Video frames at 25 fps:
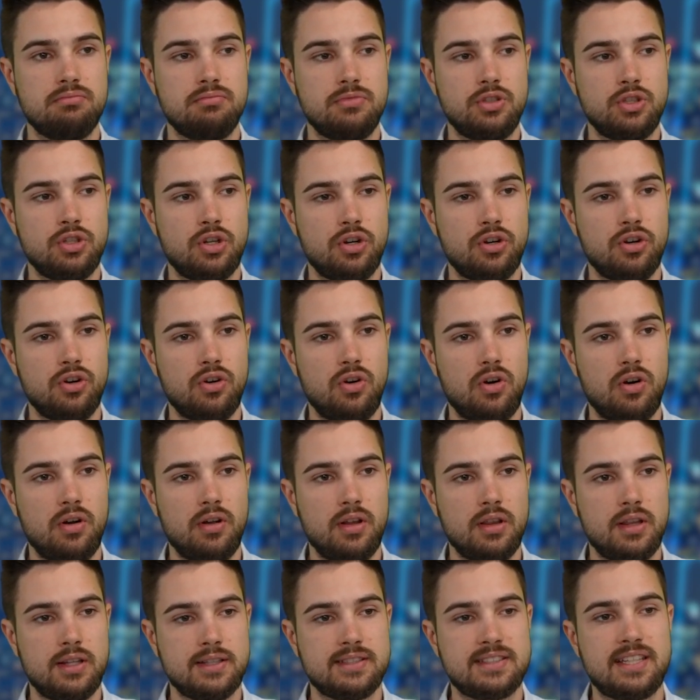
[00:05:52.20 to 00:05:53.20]
you know,
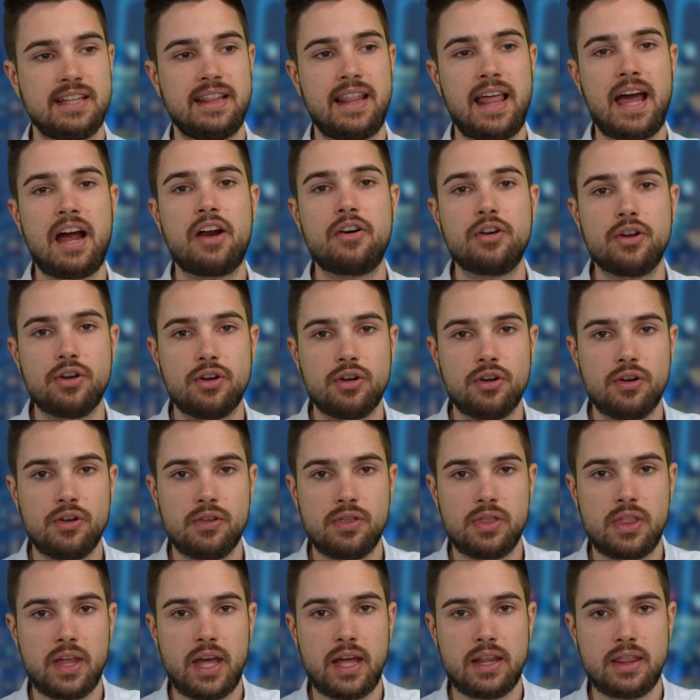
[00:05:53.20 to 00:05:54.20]
the scenario
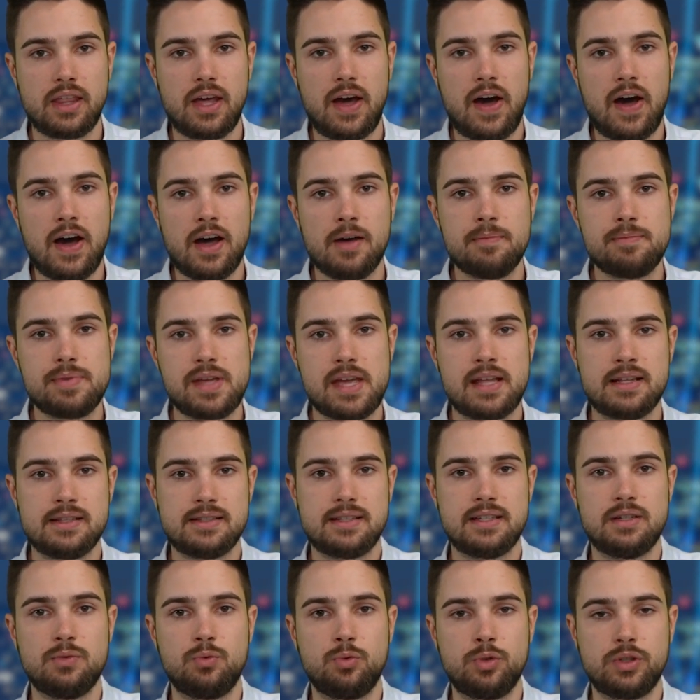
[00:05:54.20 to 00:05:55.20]
that the
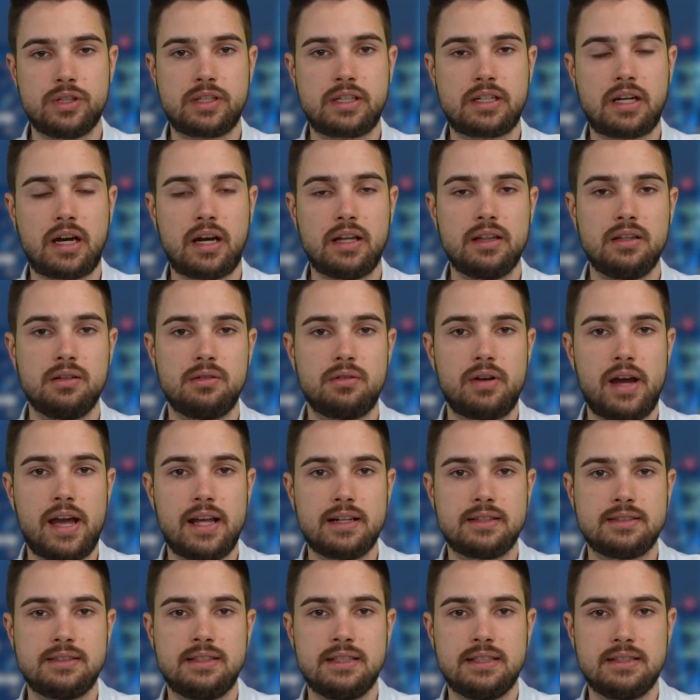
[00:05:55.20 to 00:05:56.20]
RBNZ would cut the
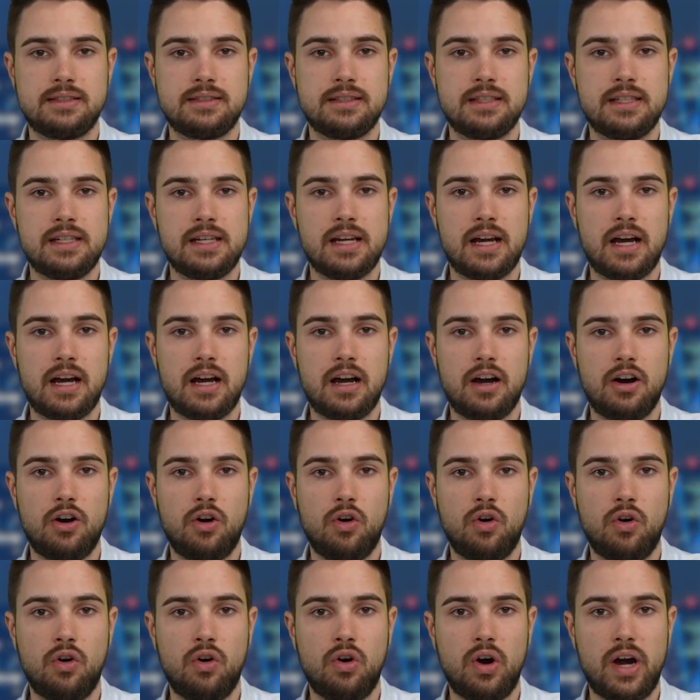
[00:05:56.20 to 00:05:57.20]
rates this year
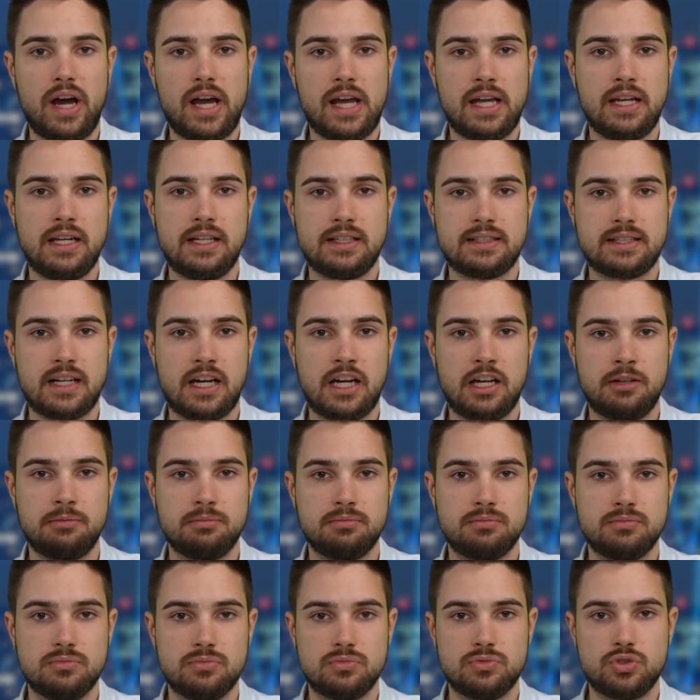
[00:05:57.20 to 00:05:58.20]
or
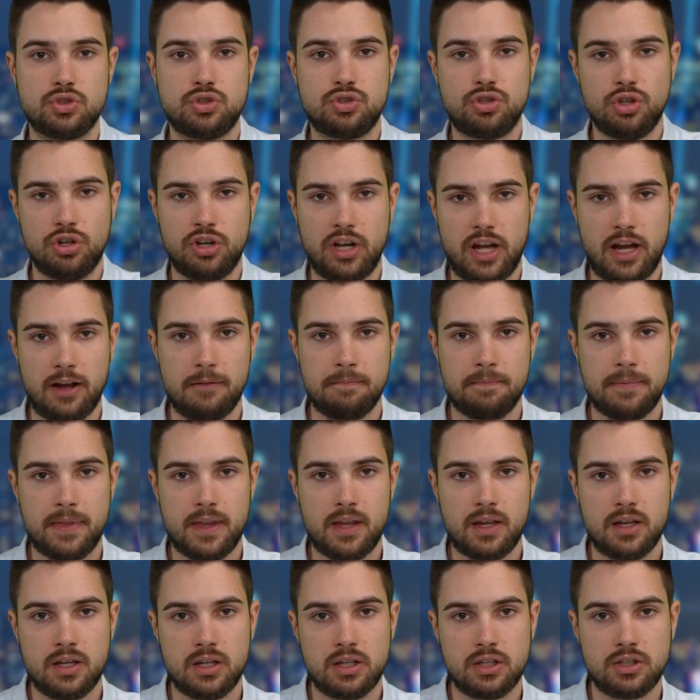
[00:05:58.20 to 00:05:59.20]
anytime sooner.
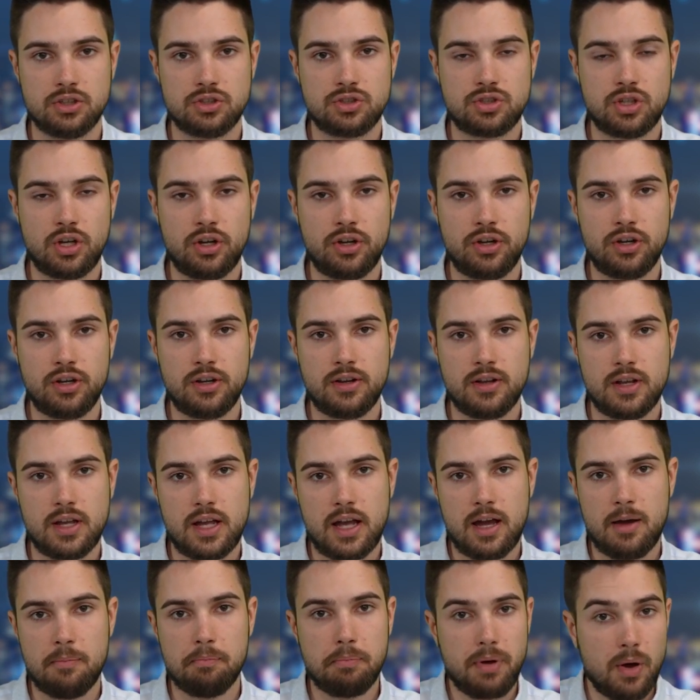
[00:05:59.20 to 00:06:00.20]
So
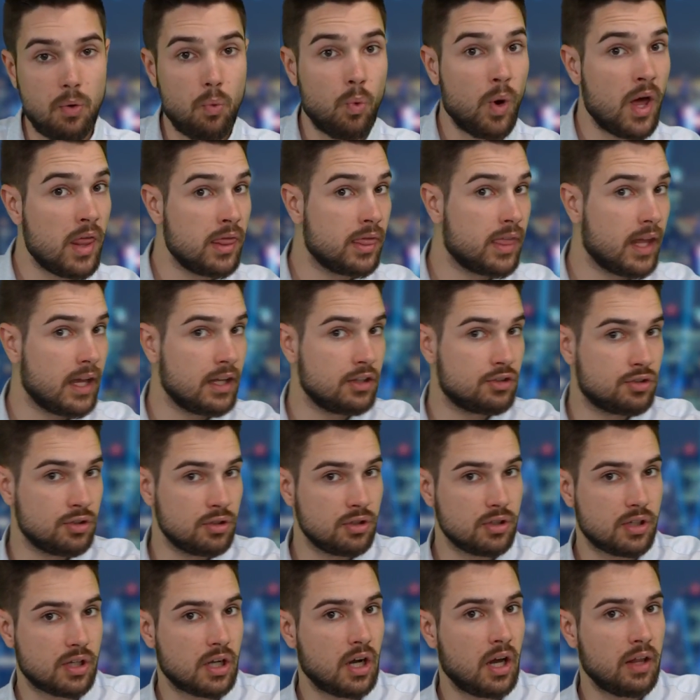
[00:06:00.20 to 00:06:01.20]
but when they
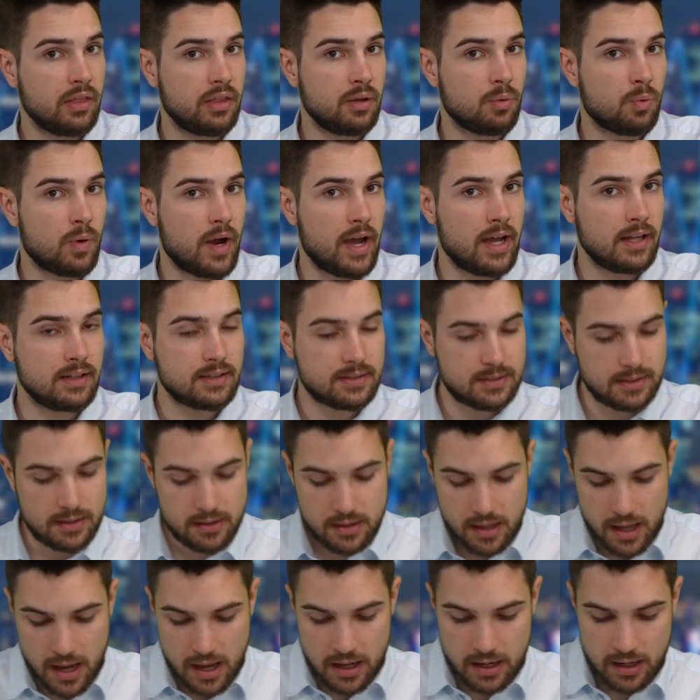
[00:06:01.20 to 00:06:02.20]
do cut the rates,
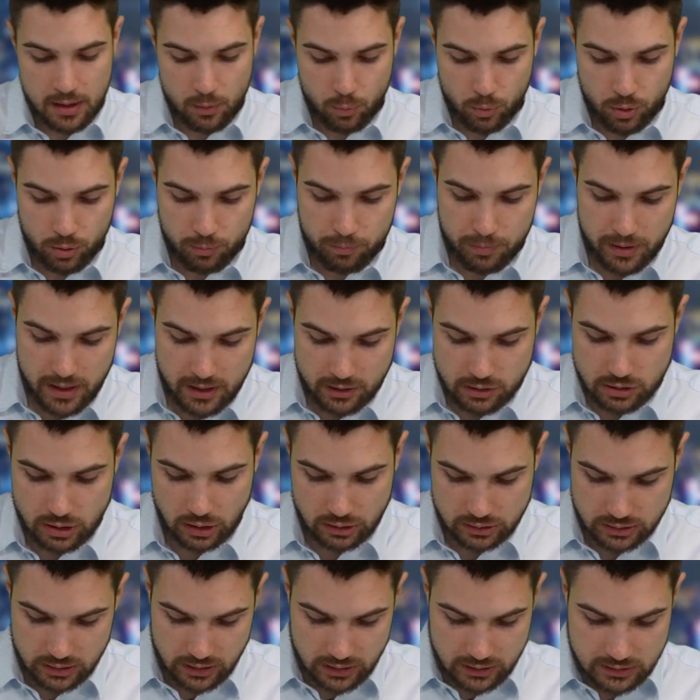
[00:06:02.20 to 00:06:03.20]
then it will be
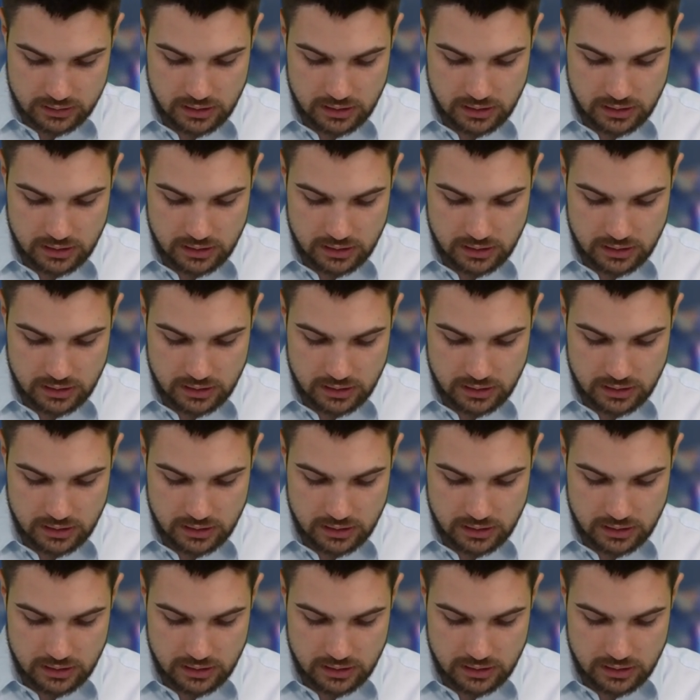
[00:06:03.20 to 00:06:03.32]
totally